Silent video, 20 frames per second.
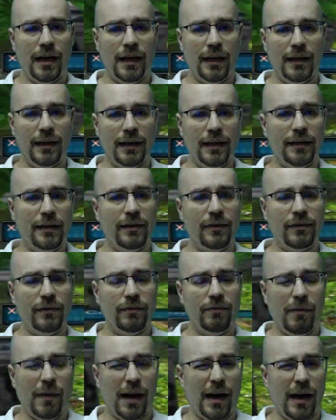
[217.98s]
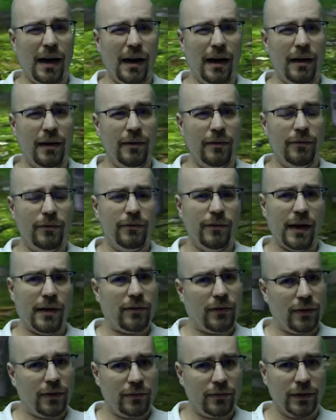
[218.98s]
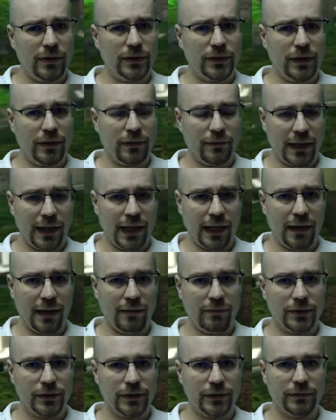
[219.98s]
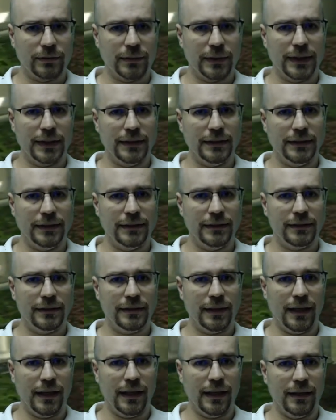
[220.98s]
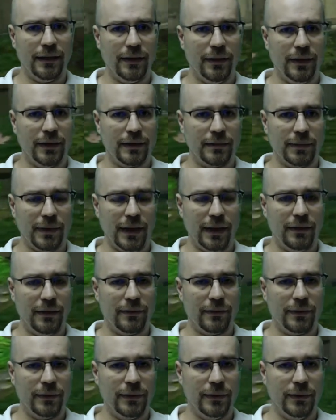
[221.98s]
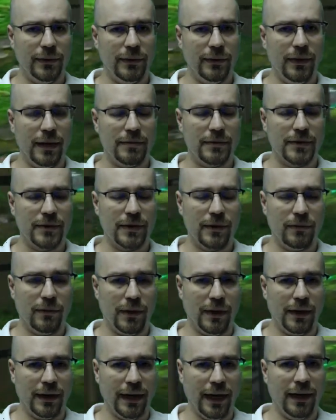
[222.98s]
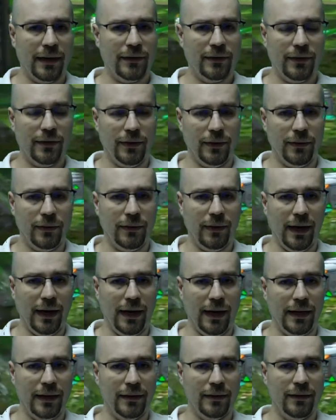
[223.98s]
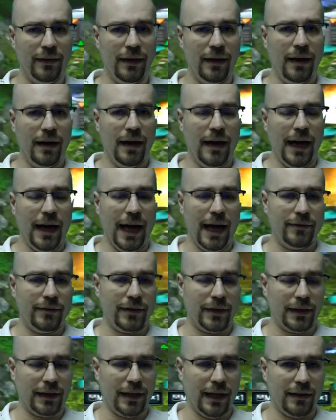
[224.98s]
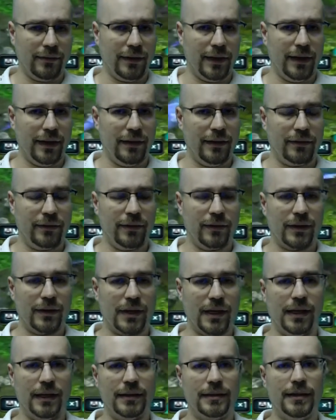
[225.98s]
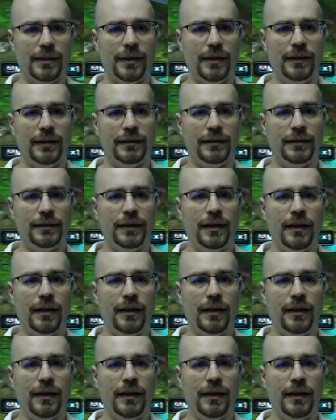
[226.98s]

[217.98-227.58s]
It is my favorite version of the game just because you get to play through Episode 1 and 2 and have a lot of the additional content.